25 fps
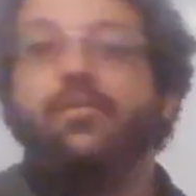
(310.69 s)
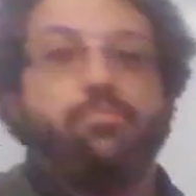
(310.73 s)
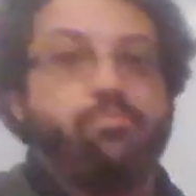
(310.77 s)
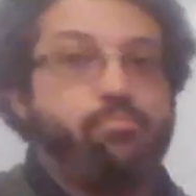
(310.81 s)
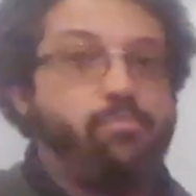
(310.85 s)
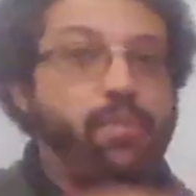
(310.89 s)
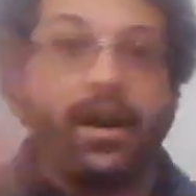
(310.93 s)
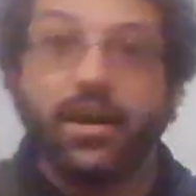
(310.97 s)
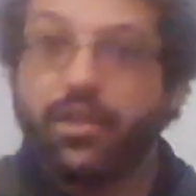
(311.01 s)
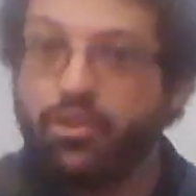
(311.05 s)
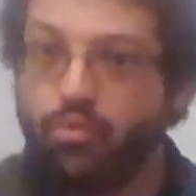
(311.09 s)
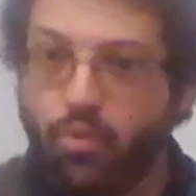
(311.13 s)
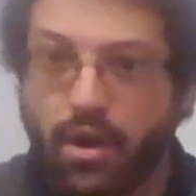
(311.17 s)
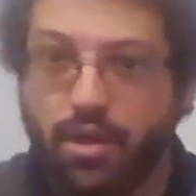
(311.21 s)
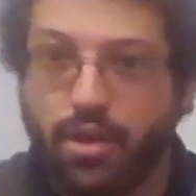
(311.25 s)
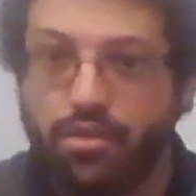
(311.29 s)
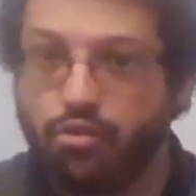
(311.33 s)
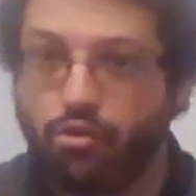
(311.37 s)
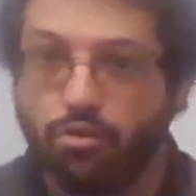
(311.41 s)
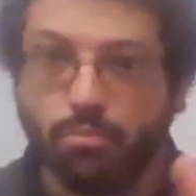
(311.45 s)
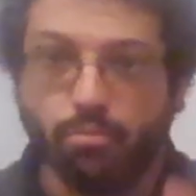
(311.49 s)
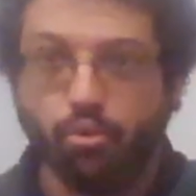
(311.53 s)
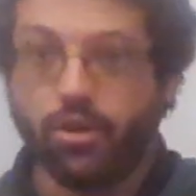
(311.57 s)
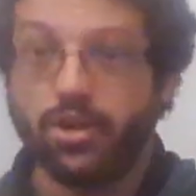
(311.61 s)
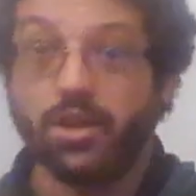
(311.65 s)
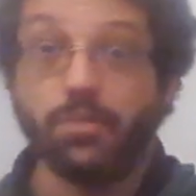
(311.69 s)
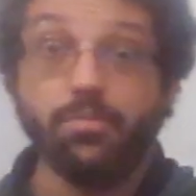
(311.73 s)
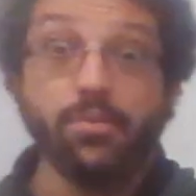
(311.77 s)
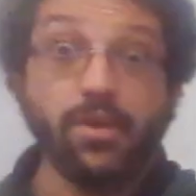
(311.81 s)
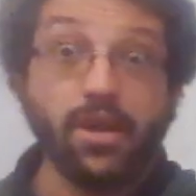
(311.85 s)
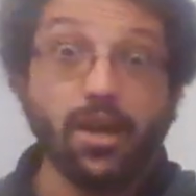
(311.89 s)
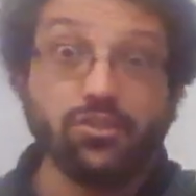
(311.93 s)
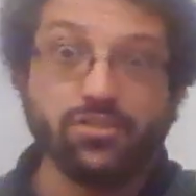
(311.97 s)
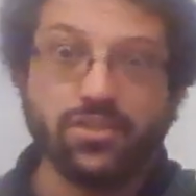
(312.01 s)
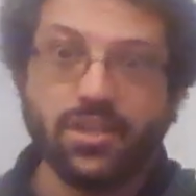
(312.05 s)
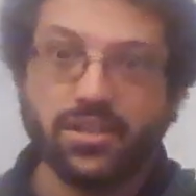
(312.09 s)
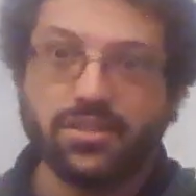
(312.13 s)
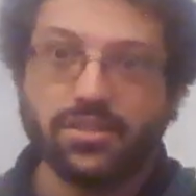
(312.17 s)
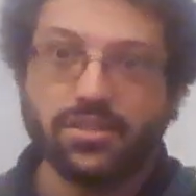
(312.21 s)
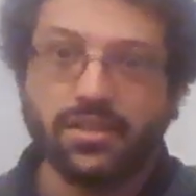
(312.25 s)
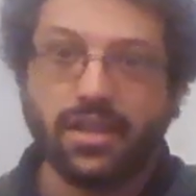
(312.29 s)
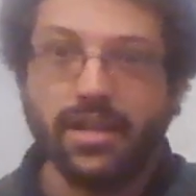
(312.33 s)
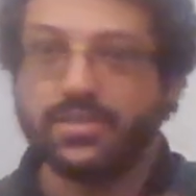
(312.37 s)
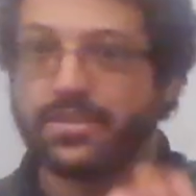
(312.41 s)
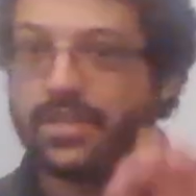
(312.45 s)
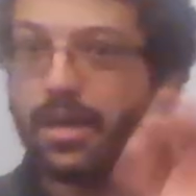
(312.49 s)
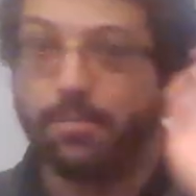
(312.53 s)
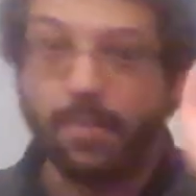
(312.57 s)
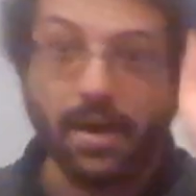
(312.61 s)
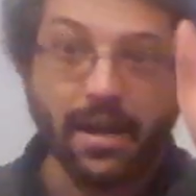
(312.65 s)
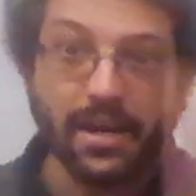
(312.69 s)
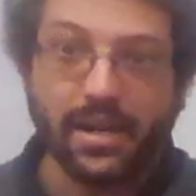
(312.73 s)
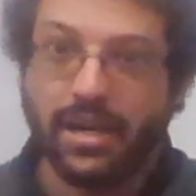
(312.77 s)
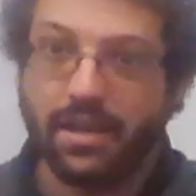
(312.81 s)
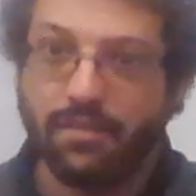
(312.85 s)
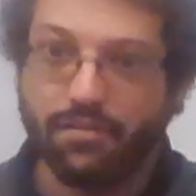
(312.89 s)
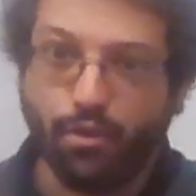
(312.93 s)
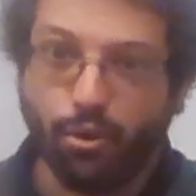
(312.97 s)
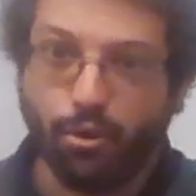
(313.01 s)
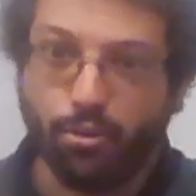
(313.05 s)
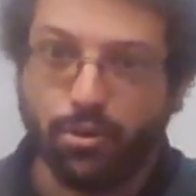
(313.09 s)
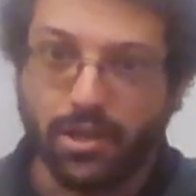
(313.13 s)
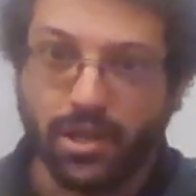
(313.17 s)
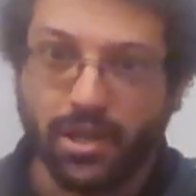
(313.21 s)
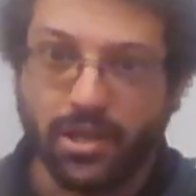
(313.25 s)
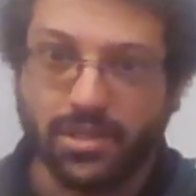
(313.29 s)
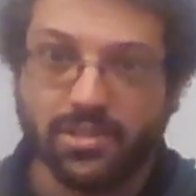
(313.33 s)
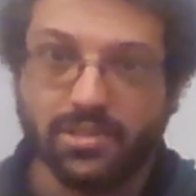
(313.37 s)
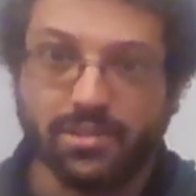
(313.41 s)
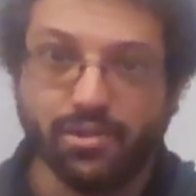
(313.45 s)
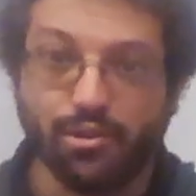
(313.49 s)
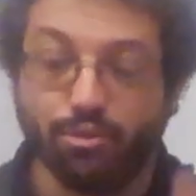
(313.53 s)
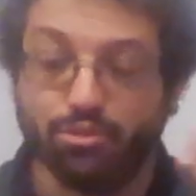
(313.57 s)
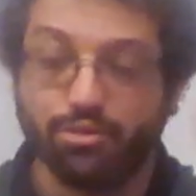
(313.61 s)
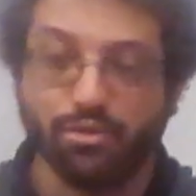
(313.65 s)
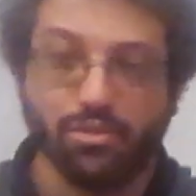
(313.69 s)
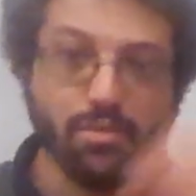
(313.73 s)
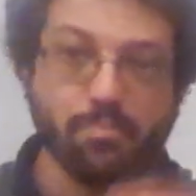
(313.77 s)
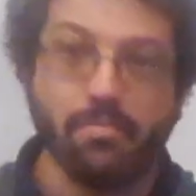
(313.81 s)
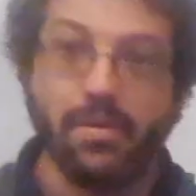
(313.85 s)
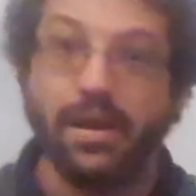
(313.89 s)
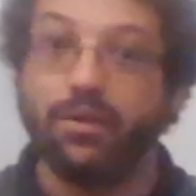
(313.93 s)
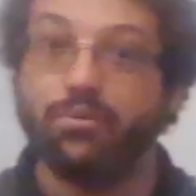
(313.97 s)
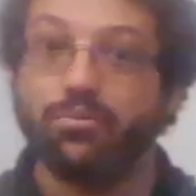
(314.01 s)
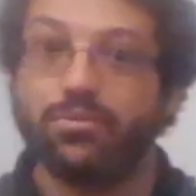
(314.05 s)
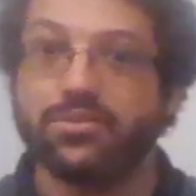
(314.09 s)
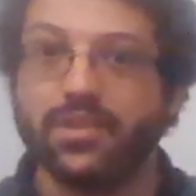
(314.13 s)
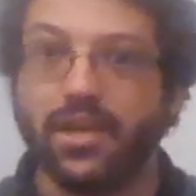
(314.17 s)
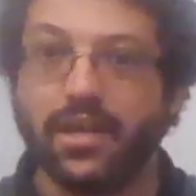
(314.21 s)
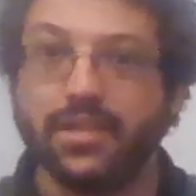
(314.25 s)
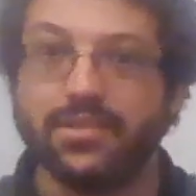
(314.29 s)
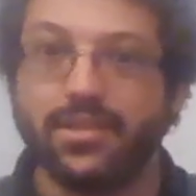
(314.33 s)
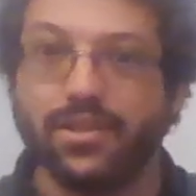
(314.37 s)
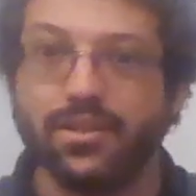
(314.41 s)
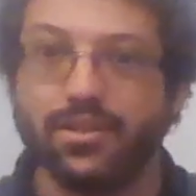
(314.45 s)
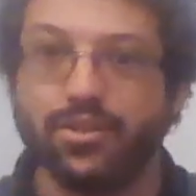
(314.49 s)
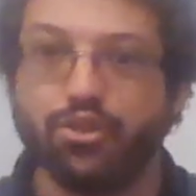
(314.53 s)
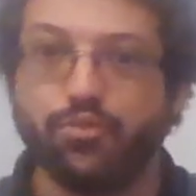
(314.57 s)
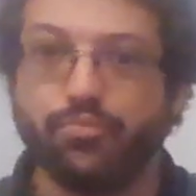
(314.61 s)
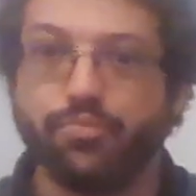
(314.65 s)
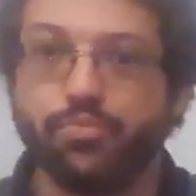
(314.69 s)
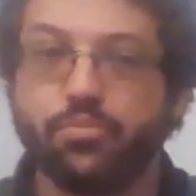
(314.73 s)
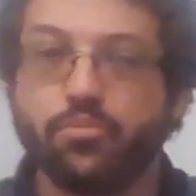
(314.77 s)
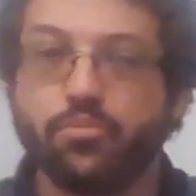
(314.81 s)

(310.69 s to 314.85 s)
By the way, there are more communication types of classes. I'm not going to give the whole list. Those are the main ones I teach.